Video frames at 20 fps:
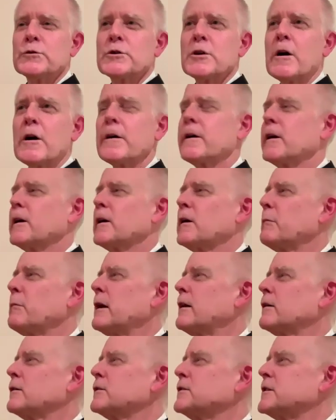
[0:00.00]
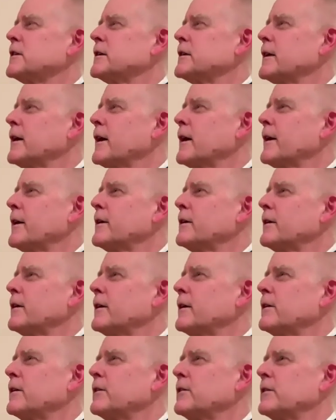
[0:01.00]
talking about tonight
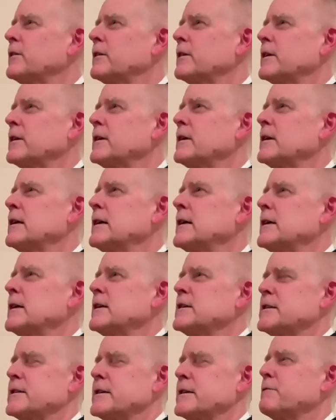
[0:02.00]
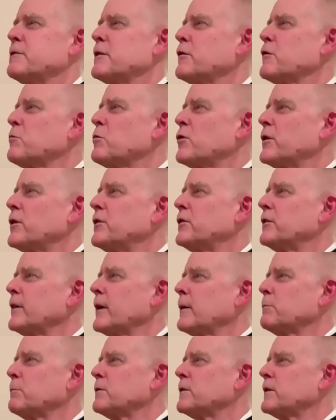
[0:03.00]
is the seventh
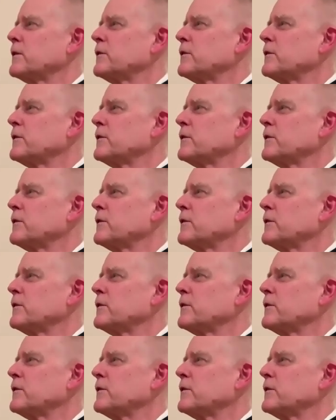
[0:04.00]
precept.